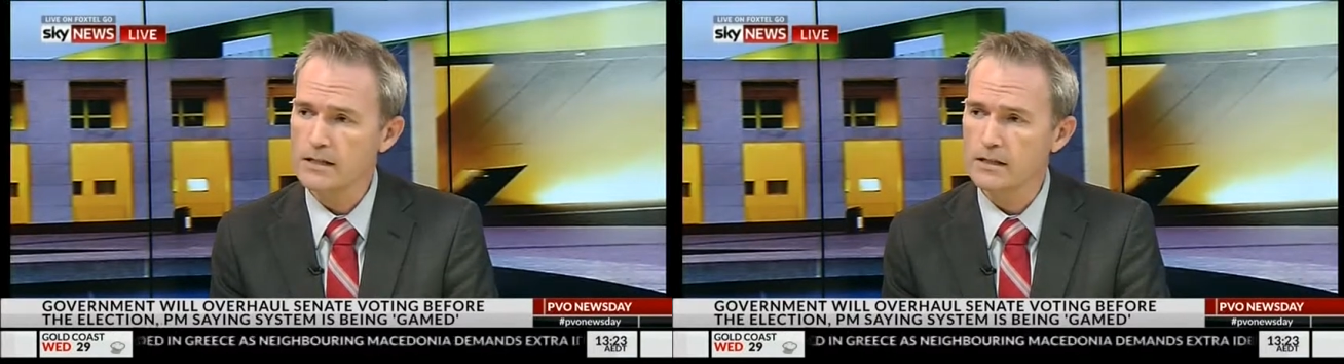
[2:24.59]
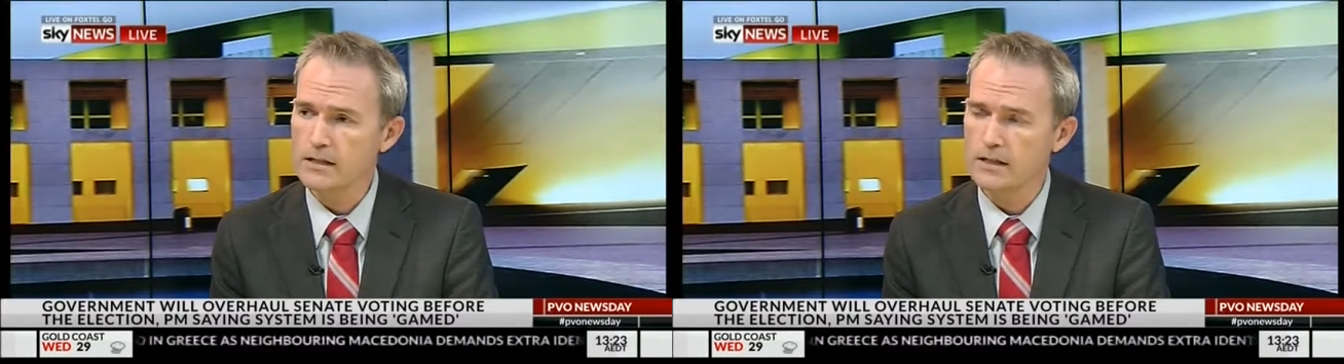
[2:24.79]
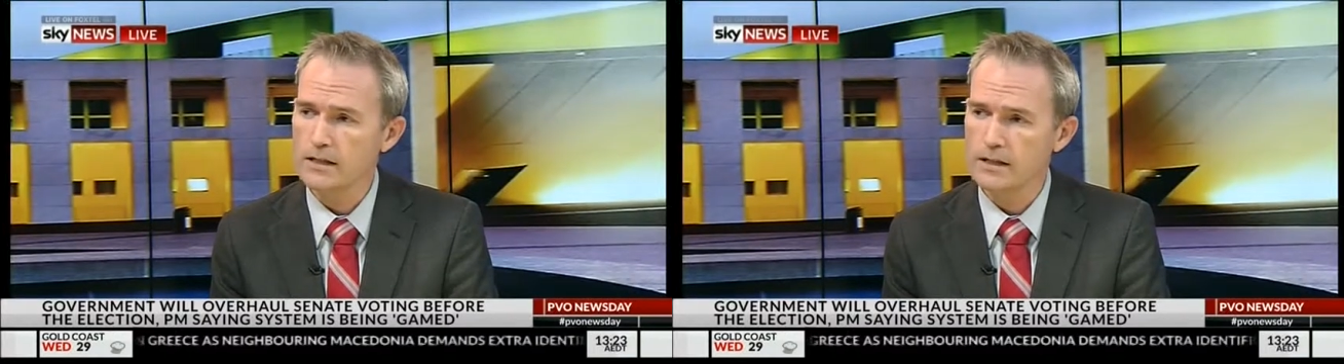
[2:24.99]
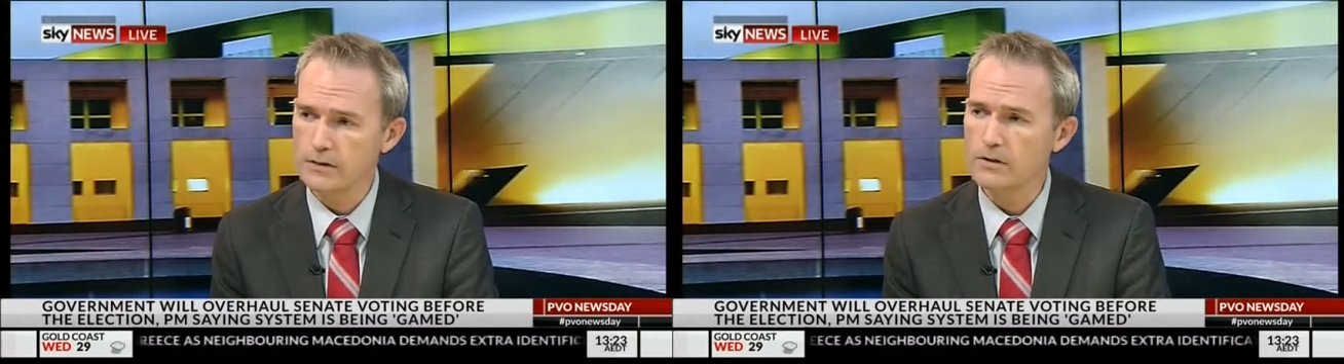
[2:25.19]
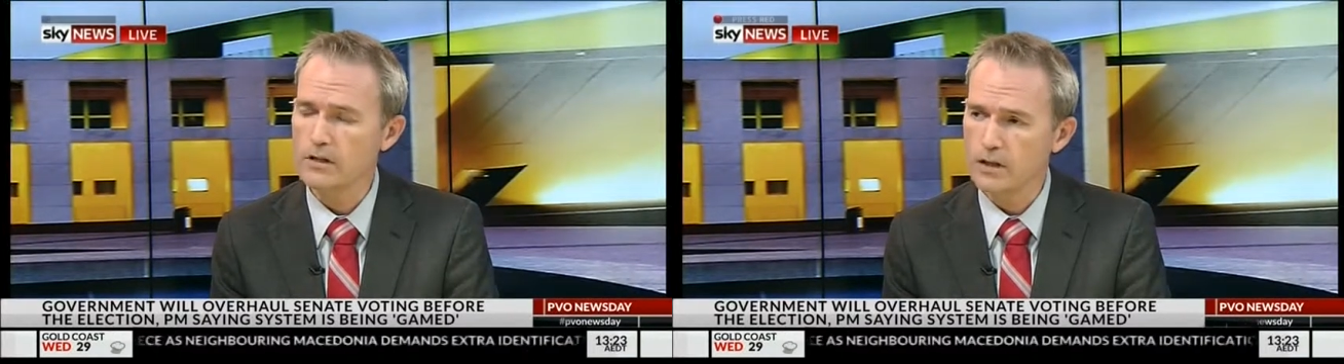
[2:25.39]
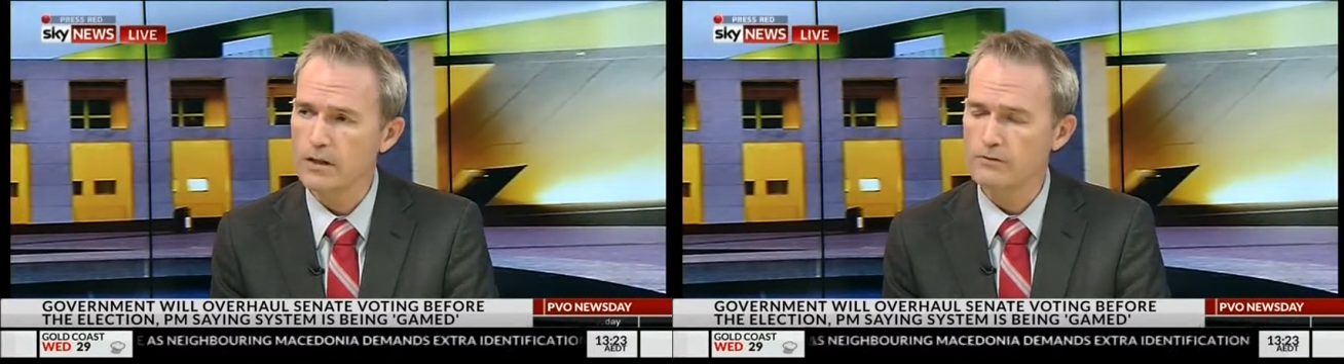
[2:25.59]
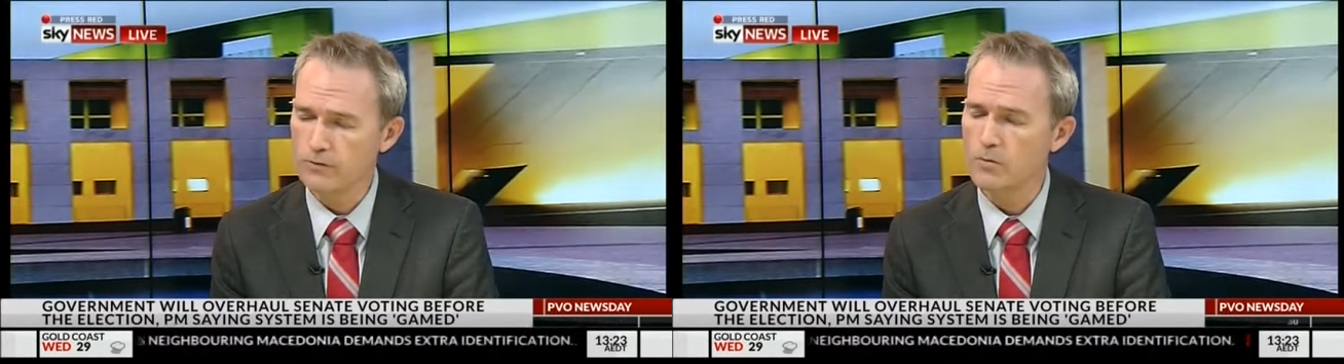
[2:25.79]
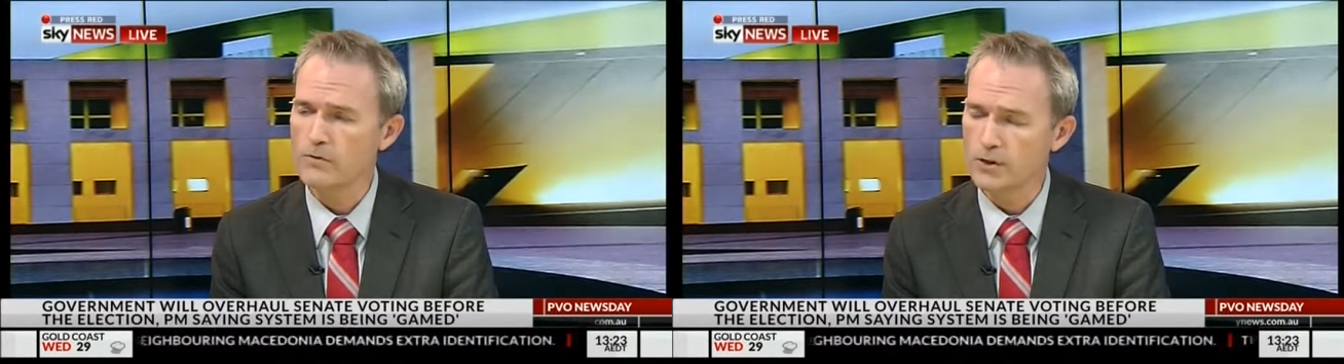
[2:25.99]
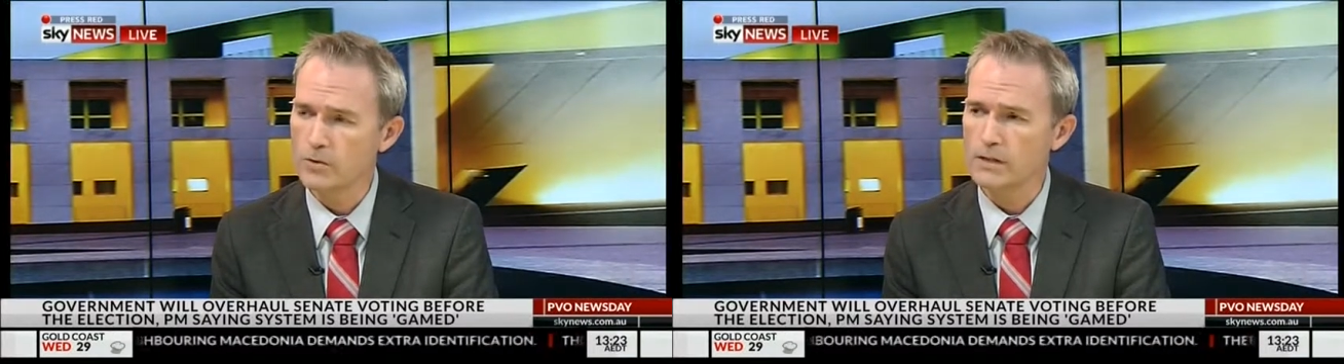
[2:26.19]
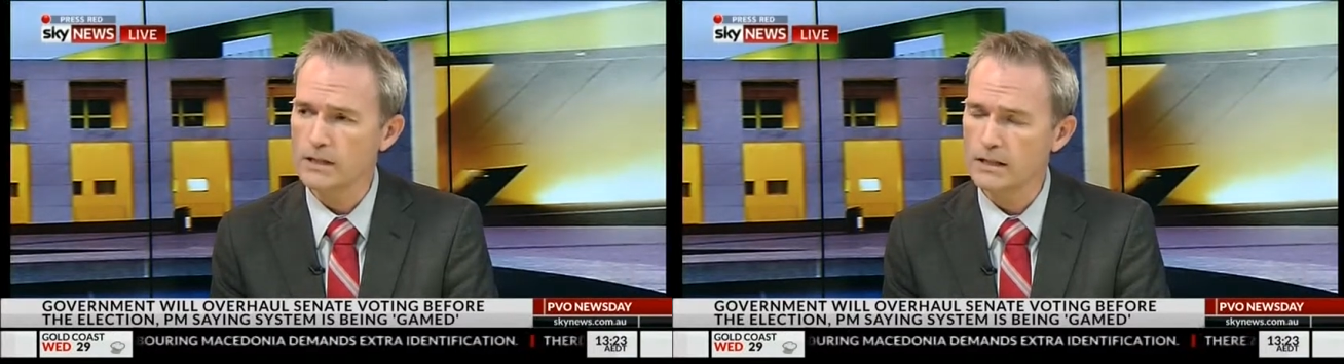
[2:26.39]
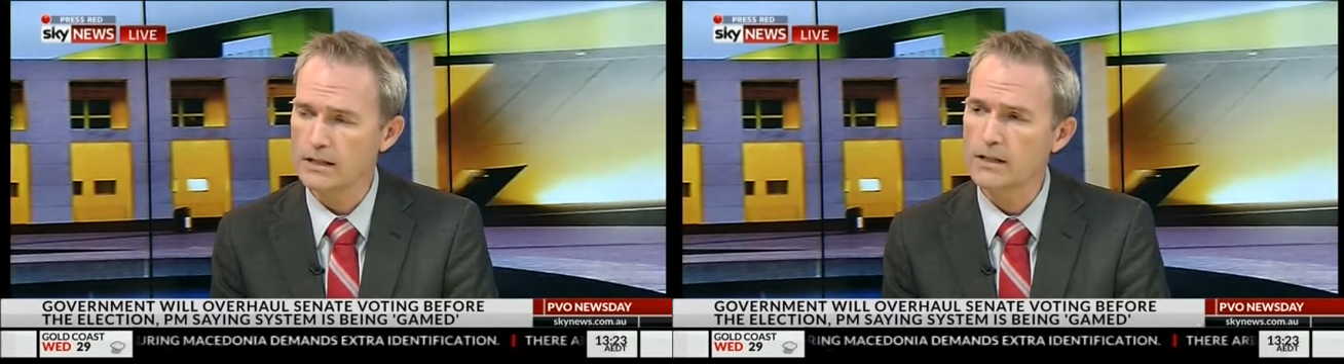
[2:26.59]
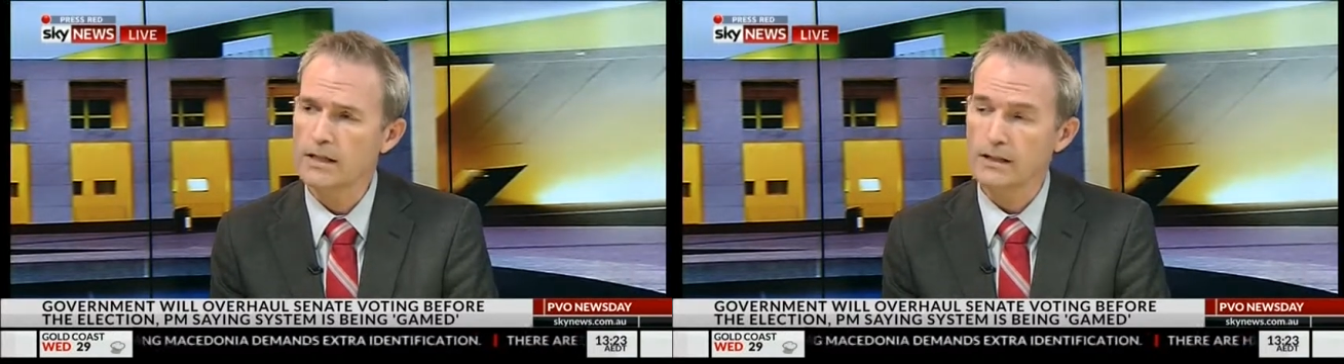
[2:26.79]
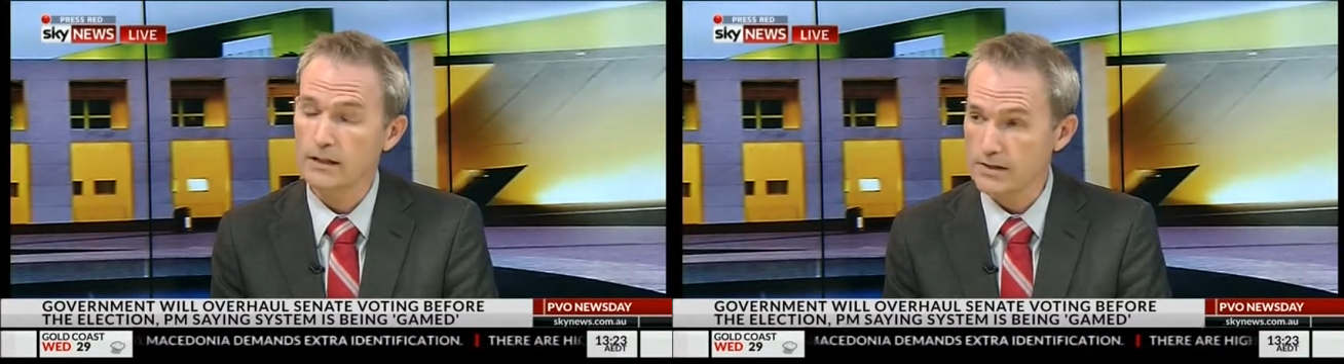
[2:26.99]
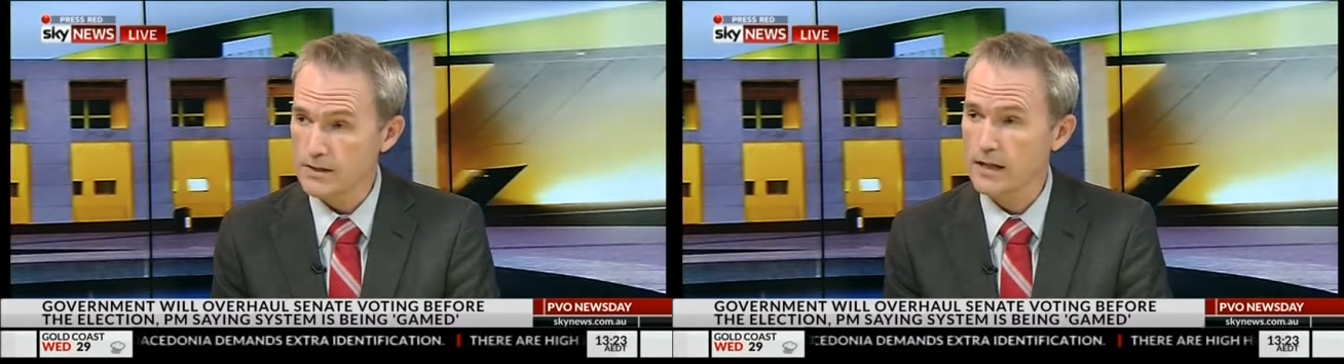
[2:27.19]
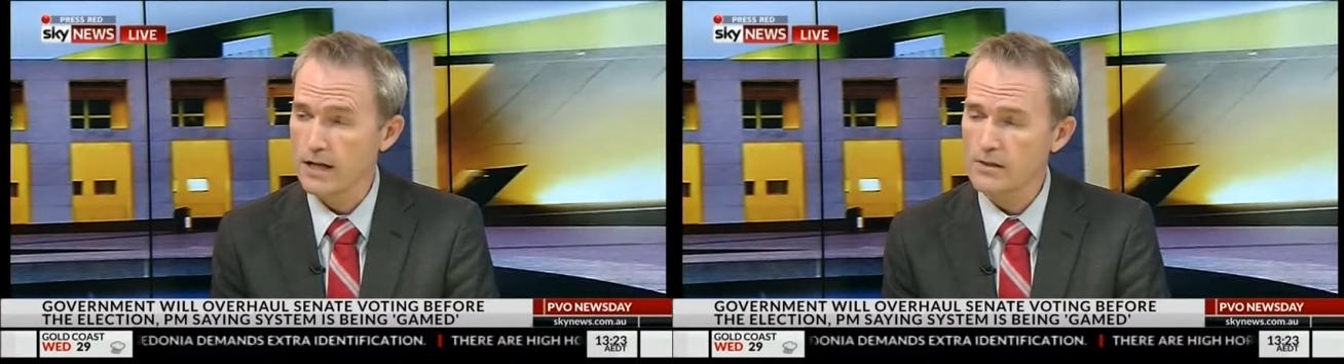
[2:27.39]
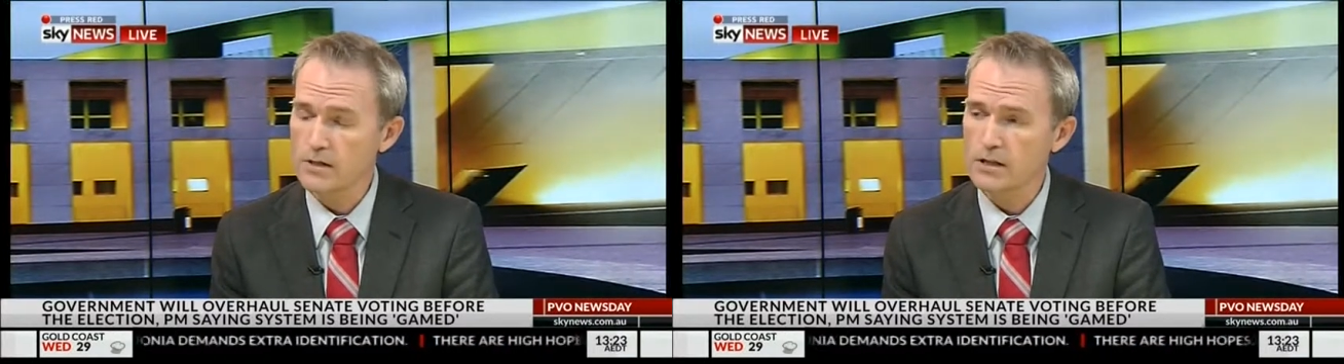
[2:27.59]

and then form a view on the legislation.